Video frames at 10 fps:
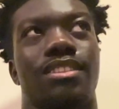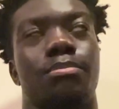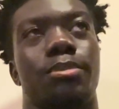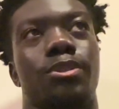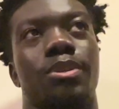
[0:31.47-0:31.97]

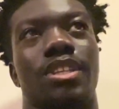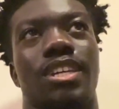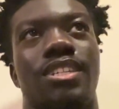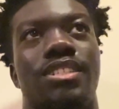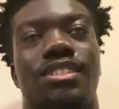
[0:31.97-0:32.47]
between
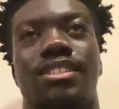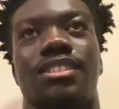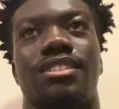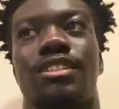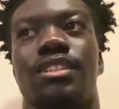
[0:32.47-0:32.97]
age
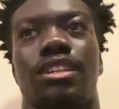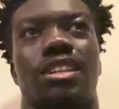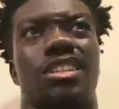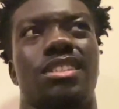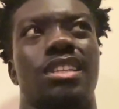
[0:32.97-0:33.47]
16 and
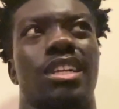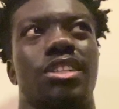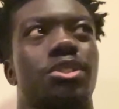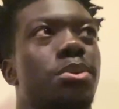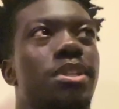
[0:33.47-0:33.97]
I'd say
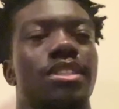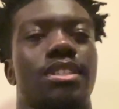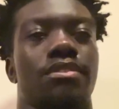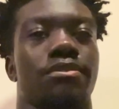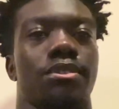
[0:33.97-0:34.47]
like
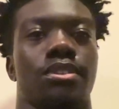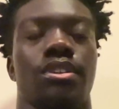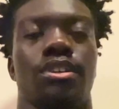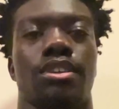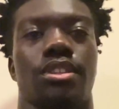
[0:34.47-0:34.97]
27,
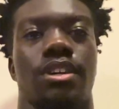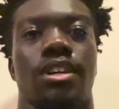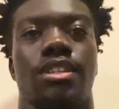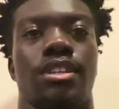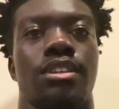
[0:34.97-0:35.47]

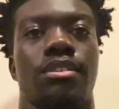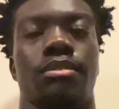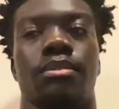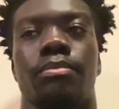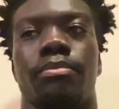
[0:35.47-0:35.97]
30,
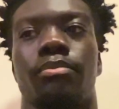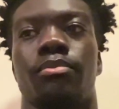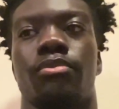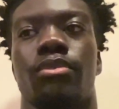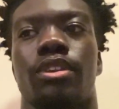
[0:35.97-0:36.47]

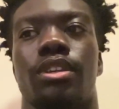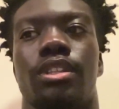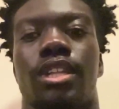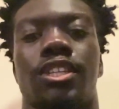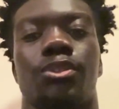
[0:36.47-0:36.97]

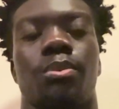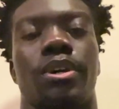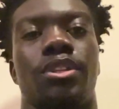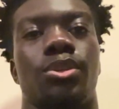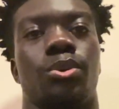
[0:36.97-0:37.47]
that's
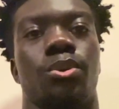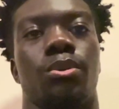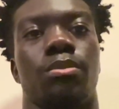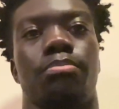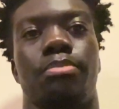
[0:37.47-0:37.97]
when
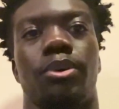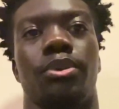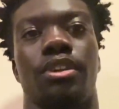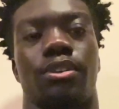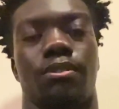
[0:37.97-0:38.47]
you're
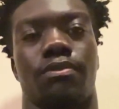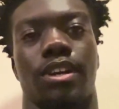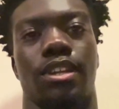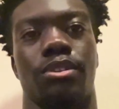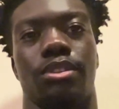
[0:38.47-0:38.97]
building your
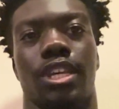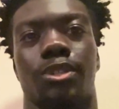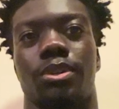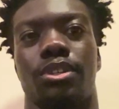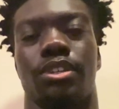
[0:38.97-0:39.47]
value. That's
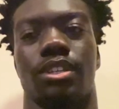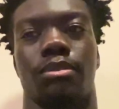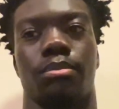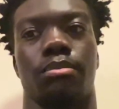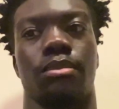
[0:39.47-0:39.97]
when you
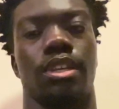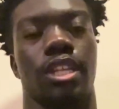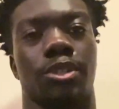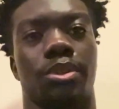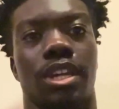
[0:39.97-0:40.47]

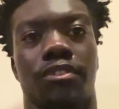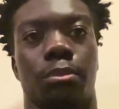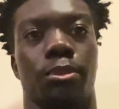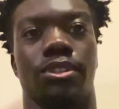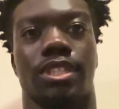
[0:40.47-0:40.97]
have the
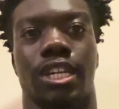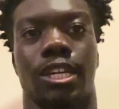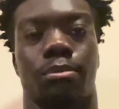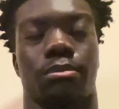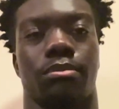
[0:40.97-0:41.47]
most
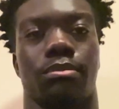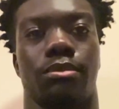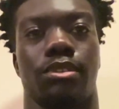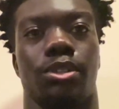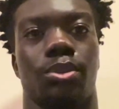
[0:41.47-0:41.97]
time
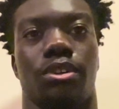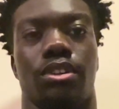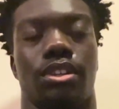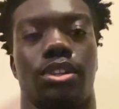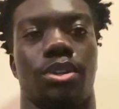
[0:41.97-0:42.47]
in
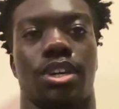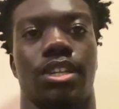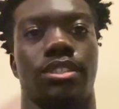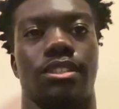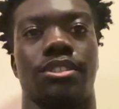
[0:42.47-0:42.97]
your
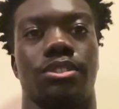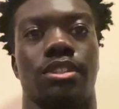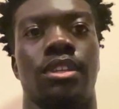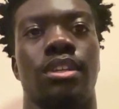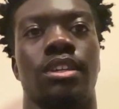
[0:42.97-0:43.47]
hands, literally,